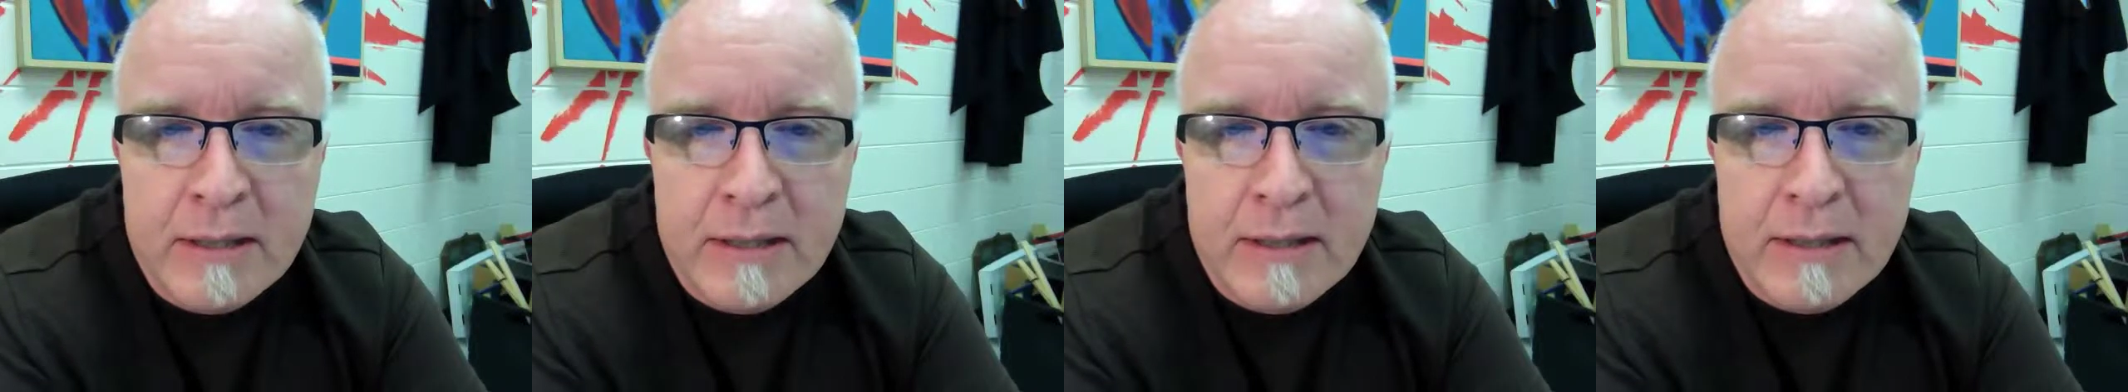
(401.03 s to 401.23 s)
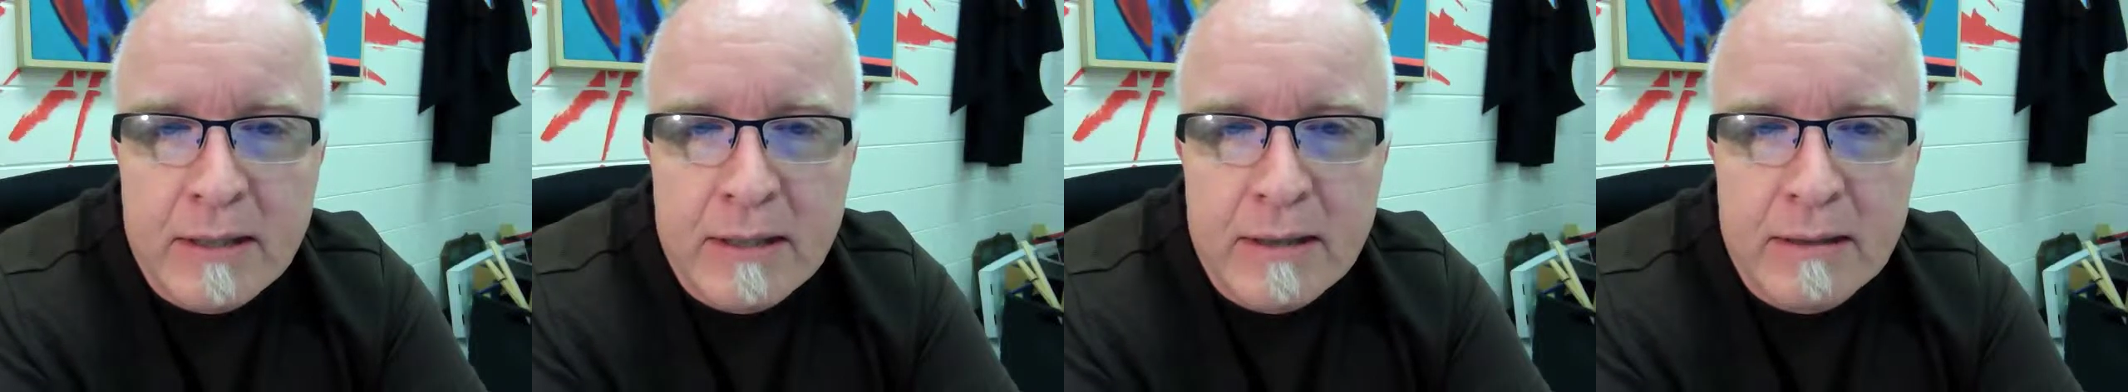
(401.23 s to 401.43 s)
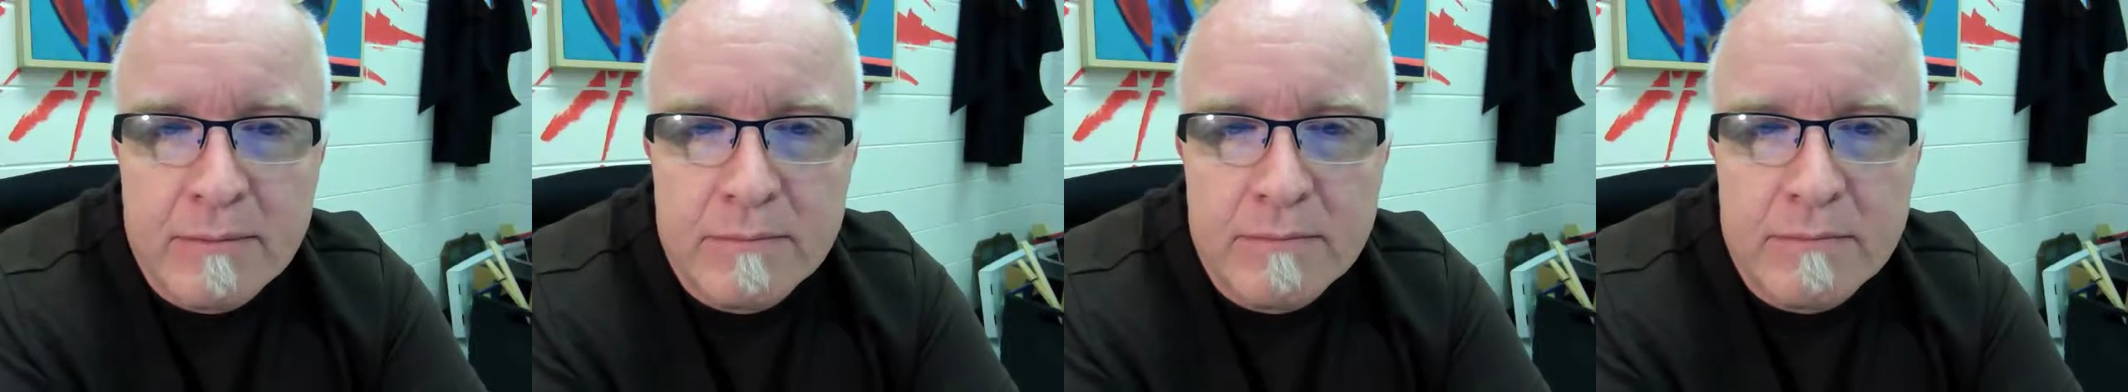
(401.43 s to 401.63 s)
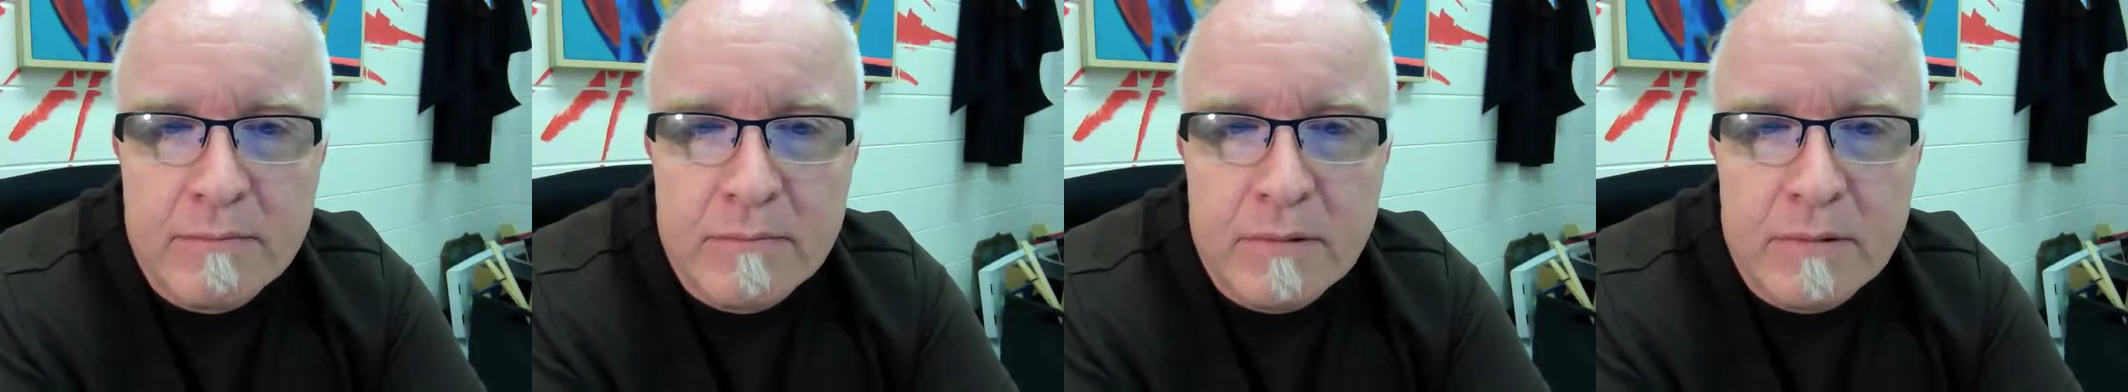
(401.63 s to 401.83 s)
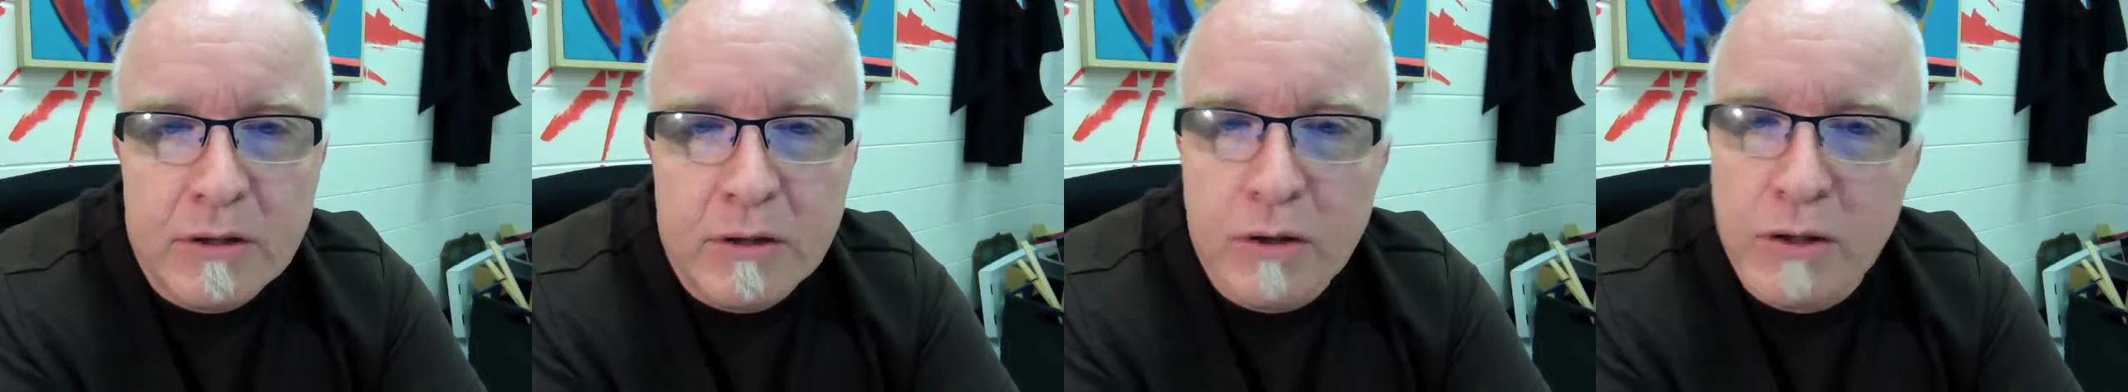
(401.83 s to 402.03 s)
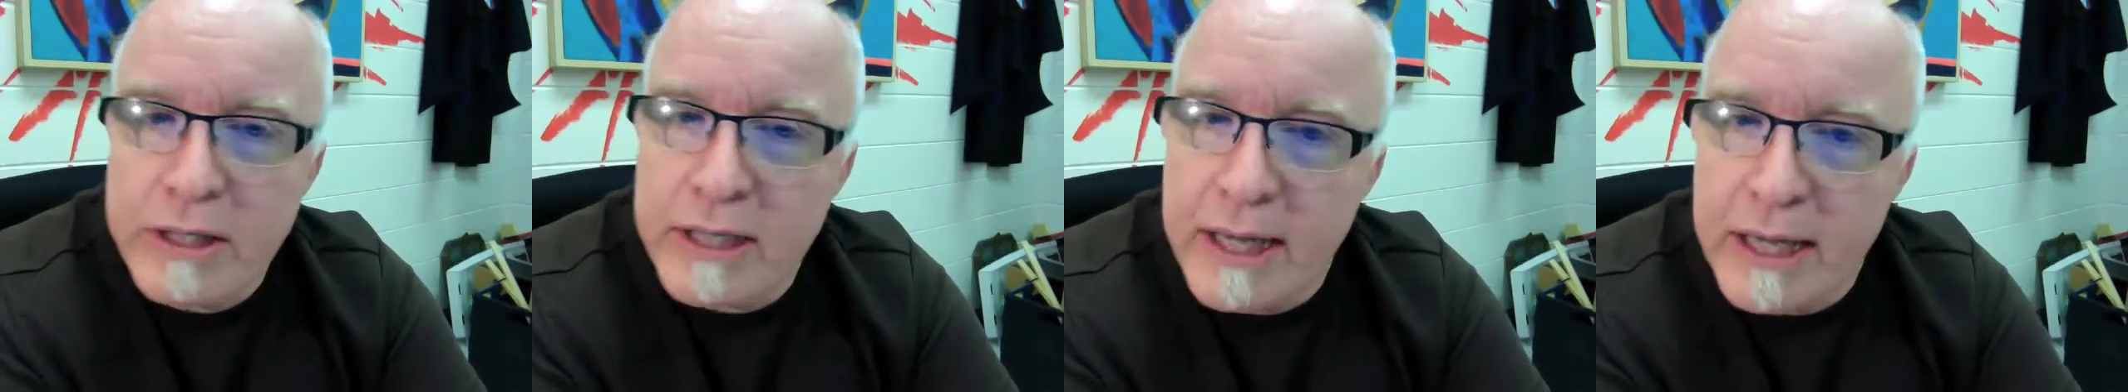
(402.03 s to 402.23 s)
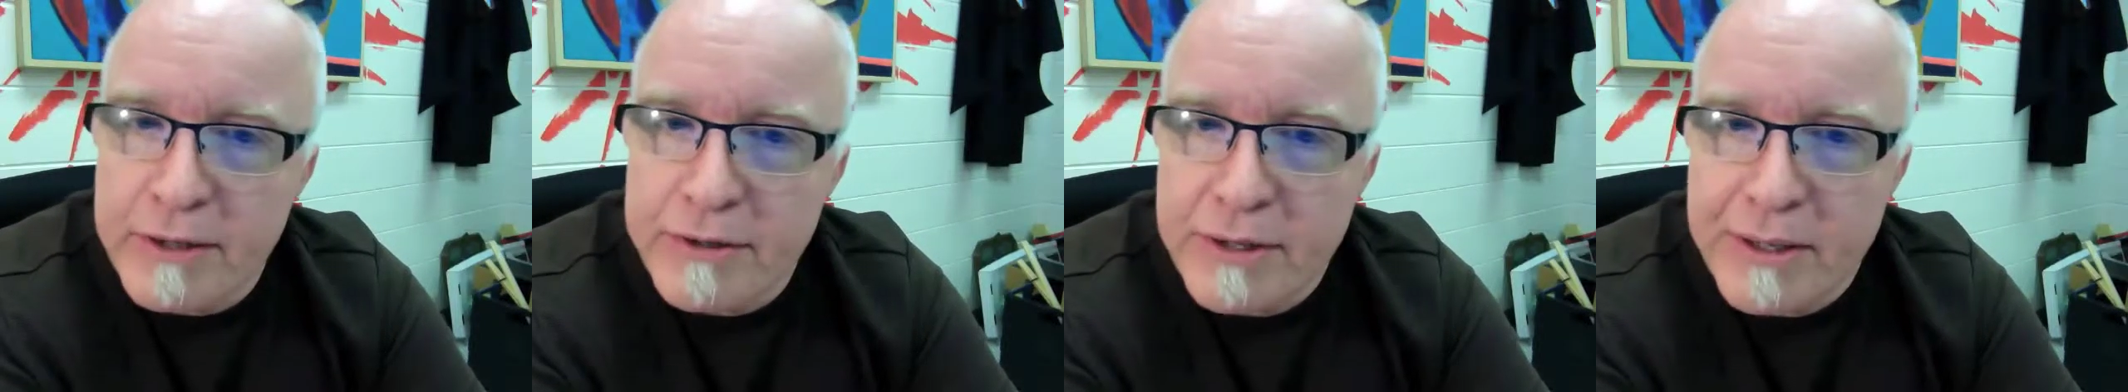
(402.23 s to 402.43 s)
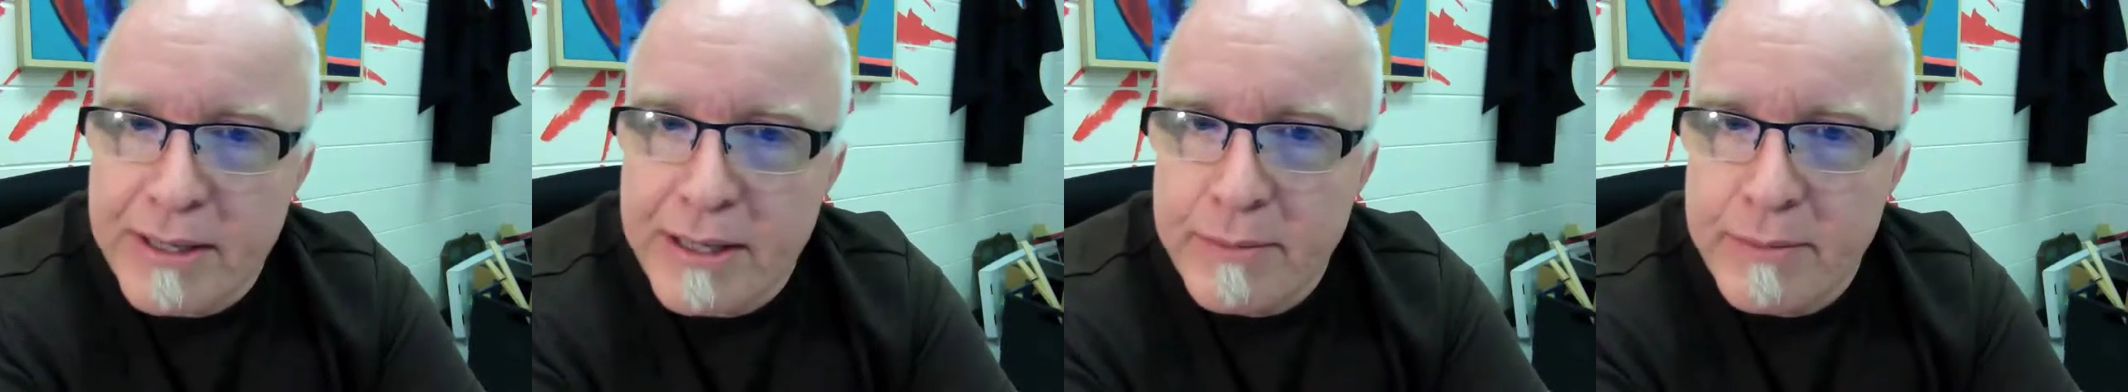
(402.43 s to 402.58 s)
Look at how the